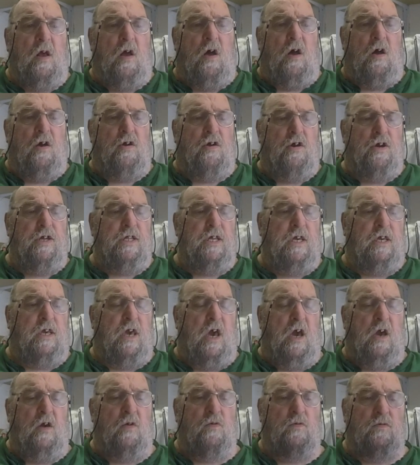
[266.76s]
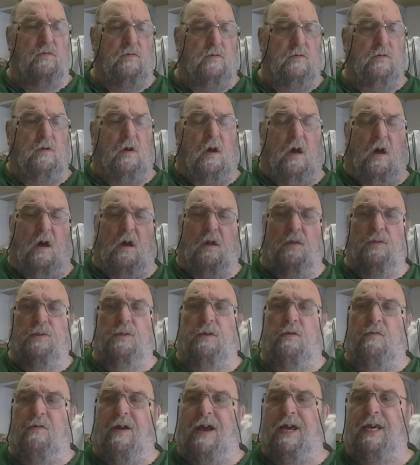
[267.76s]
are going to go on
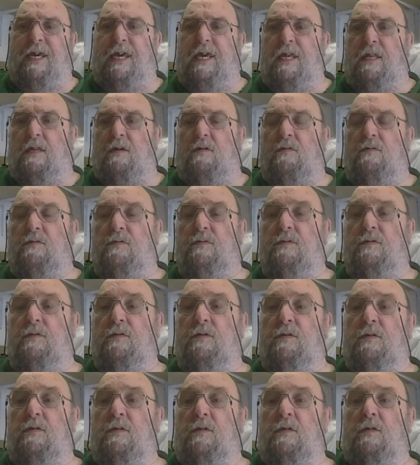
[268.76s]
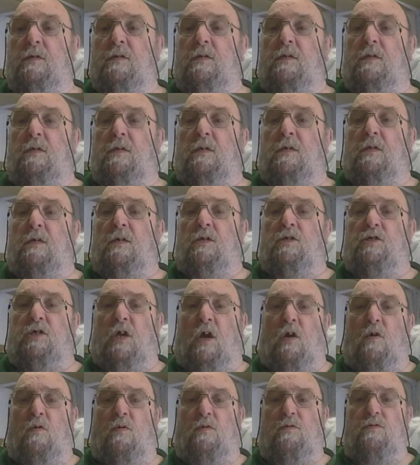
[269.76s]
the racking.
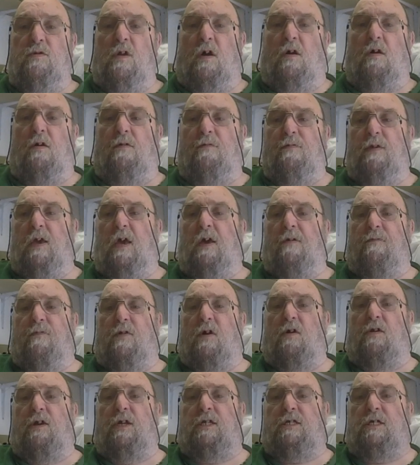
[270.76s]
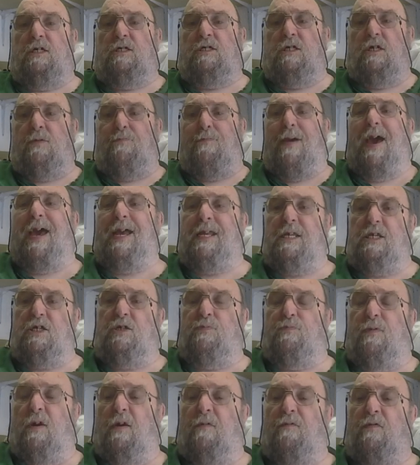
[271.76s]
So not only I've got it as a
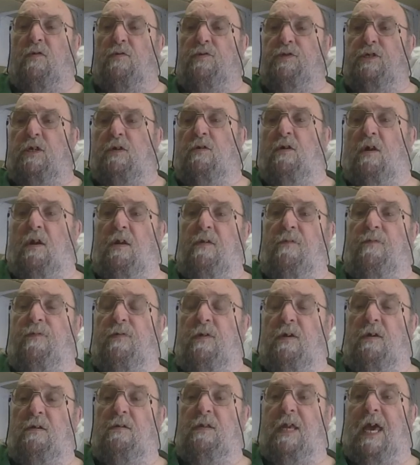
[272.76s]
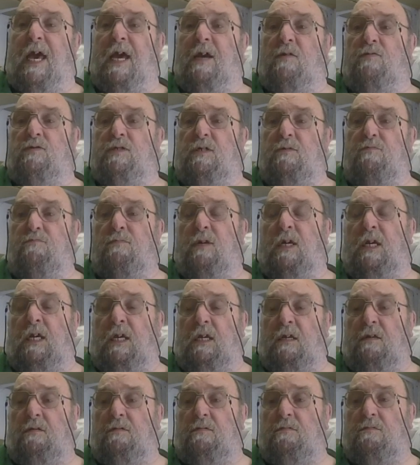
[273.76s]
bench, but I've also got it for housing
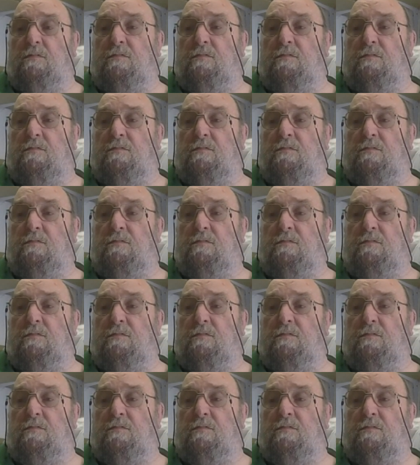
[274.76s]
the